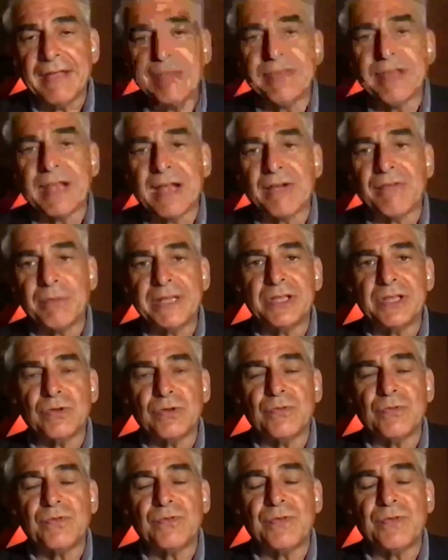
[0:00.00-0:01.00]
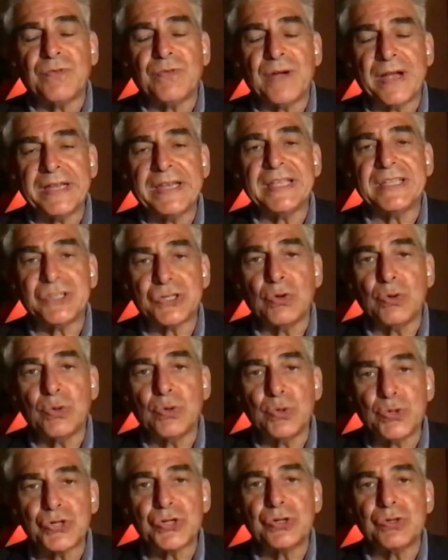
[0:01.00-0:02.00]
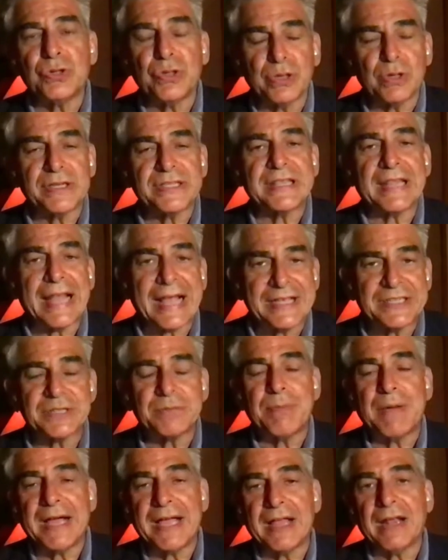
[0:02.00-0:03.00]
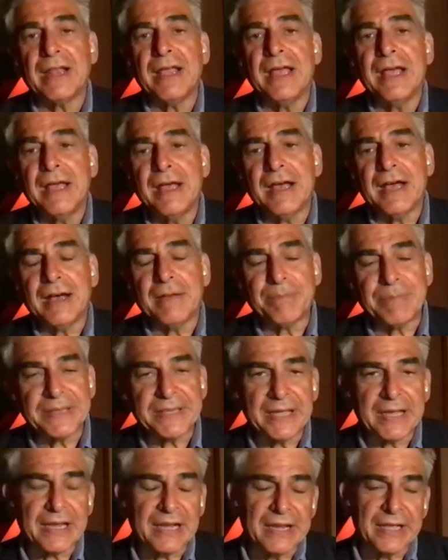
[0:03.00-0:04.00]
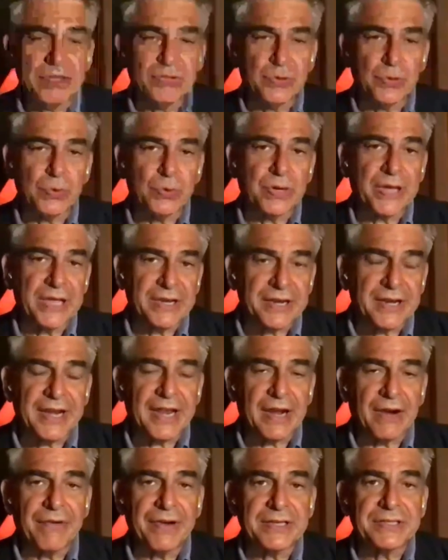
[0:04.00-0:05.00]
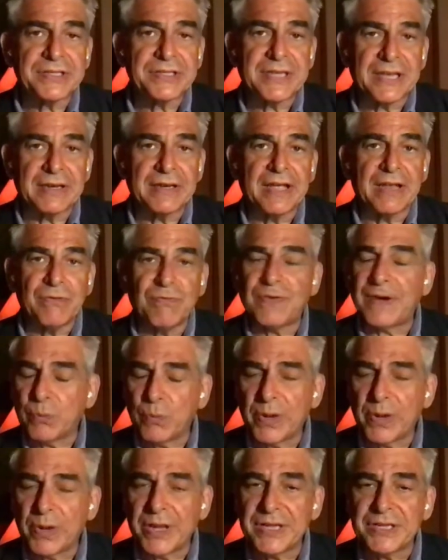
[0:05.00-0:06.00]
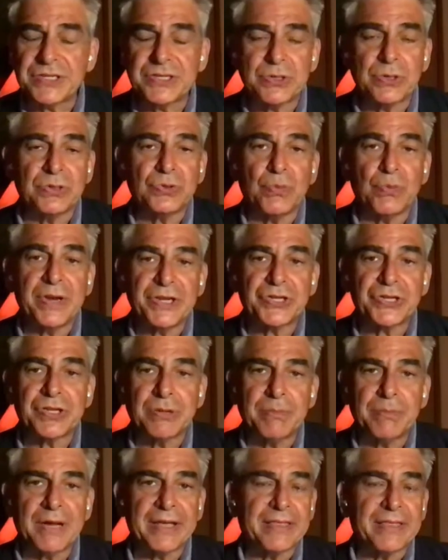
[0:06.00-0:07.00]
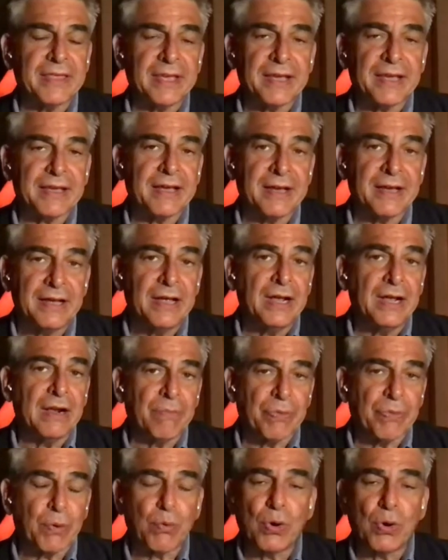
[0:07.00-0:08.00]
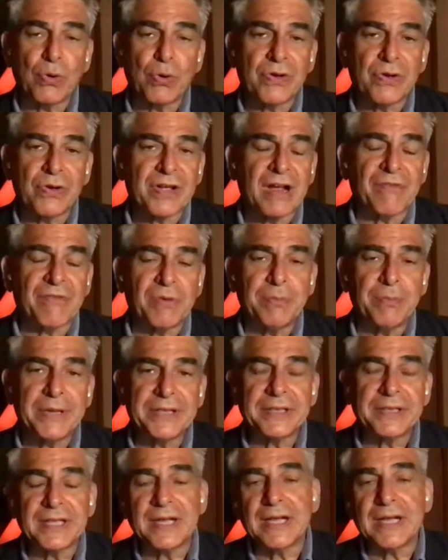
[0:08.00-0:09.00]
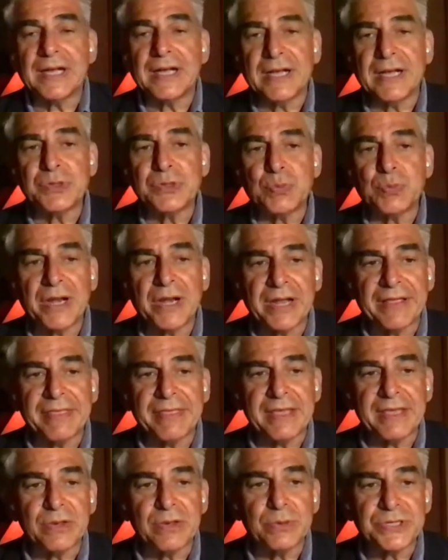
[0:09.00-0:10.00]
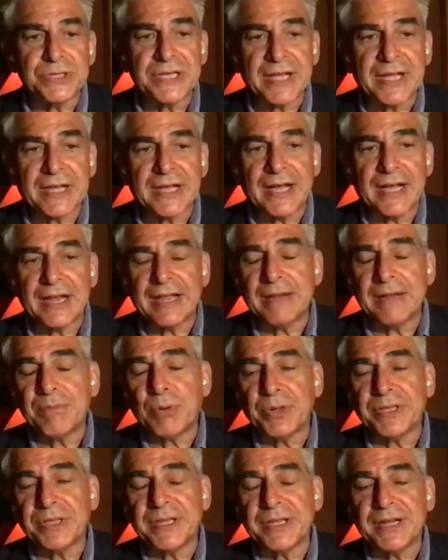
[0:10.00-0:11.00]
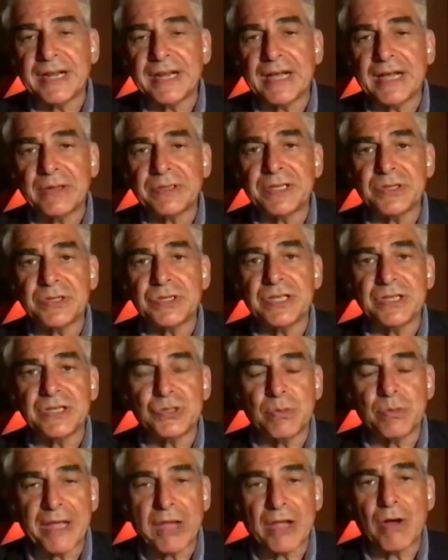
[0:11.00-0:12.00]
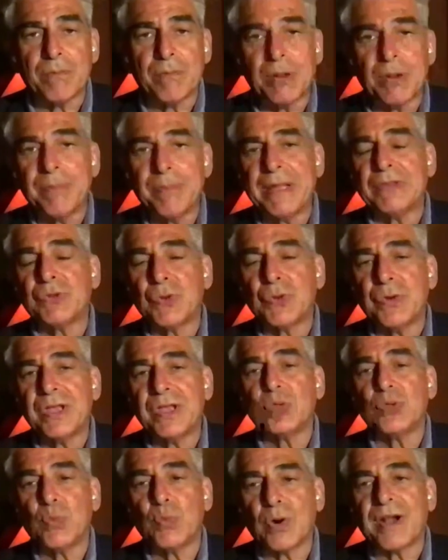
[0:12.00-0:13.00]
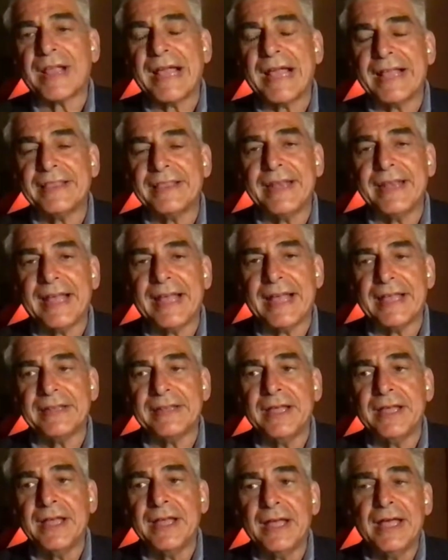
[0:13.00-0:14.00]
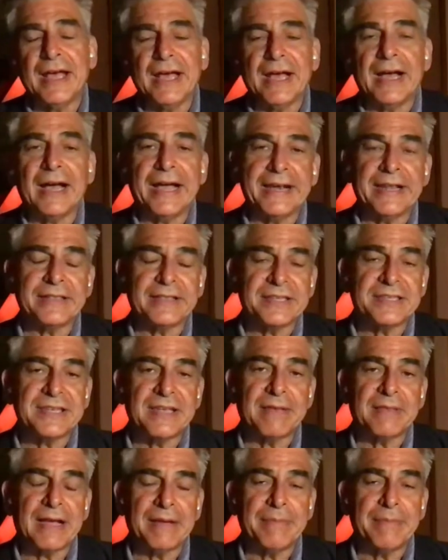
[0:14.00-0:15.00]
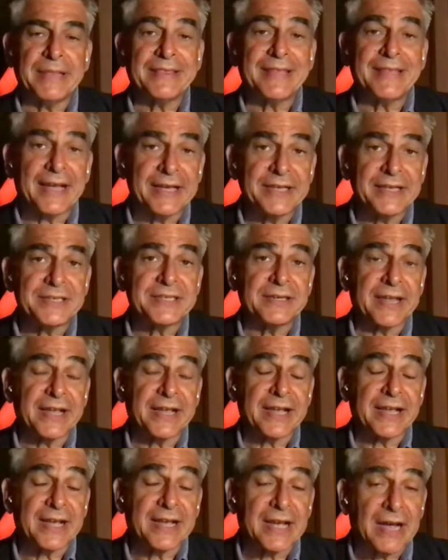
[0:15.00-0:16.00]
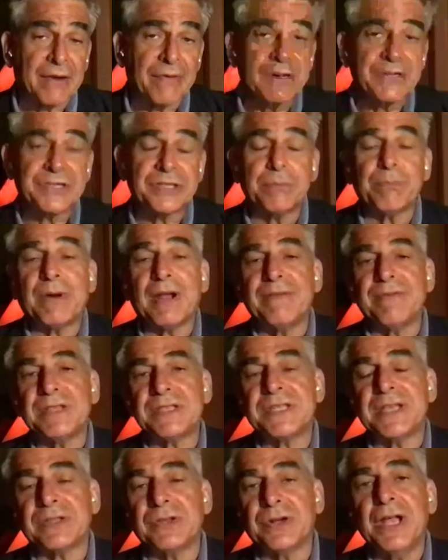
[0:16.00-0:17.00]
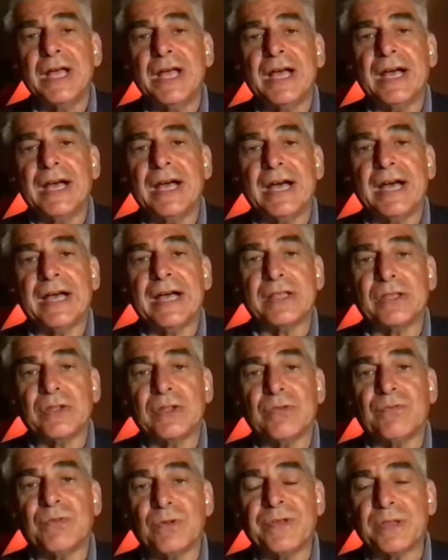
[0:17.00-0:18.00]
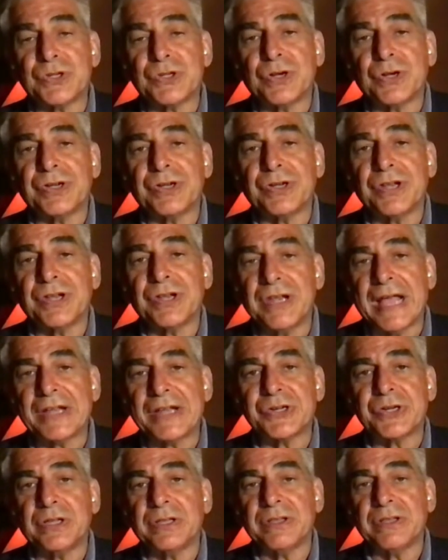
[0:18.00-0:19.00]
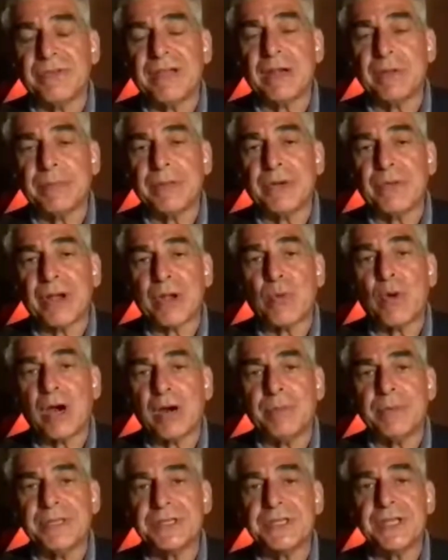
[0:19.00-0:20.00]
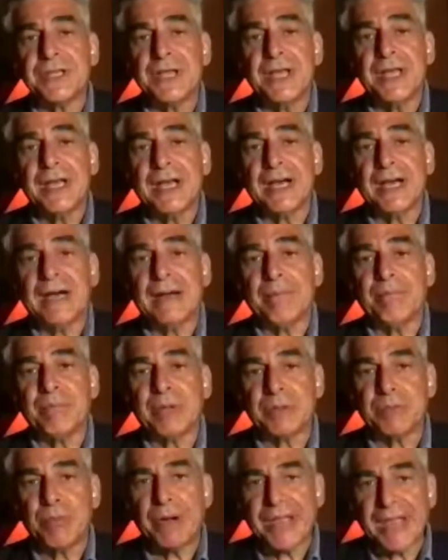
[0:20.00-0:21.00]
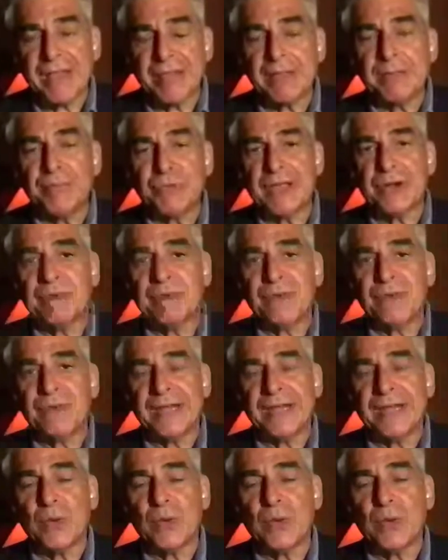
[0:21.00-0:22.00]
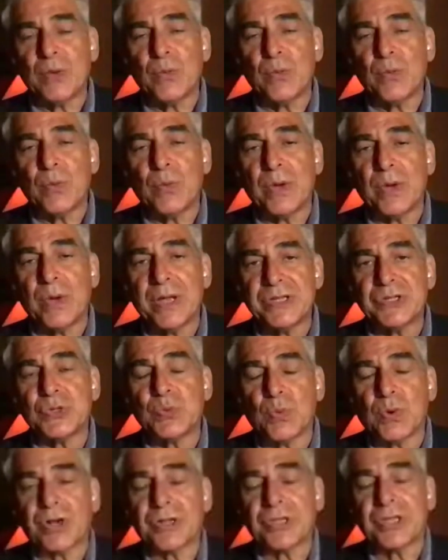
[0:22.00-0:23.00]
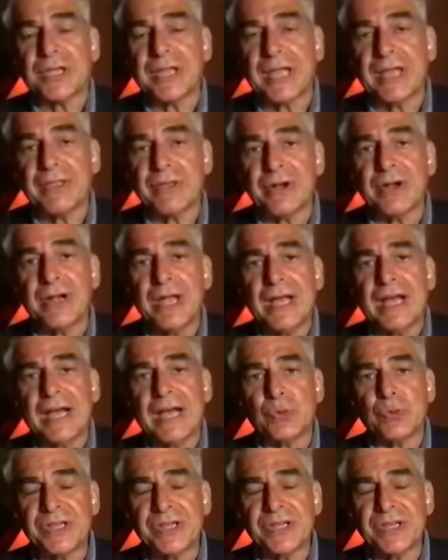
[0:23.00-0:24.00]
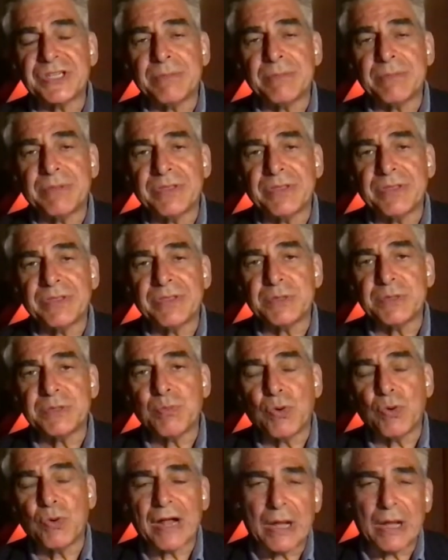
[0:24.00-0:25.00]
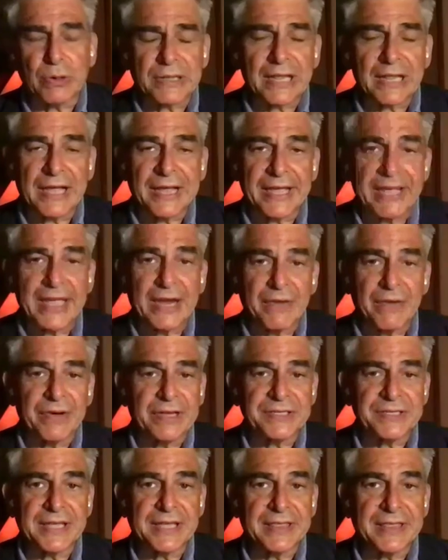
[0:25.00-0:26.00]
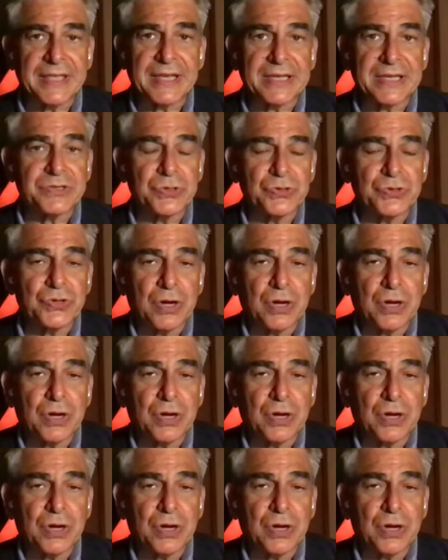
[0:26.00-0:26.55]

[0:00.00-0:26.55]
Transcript: and the government, to find a solution to the last mile, particularly to hidden areas, and find ways to reach them. I think the role of government as well, I think Yusek Halad pointed it out, is to be complementary and to work hand in hand, and at the same time entice and encourage the private sector to fulfill certain national development requirements. But bringing them together and finding ways to work together to reach some of these more outlying areas, I think is a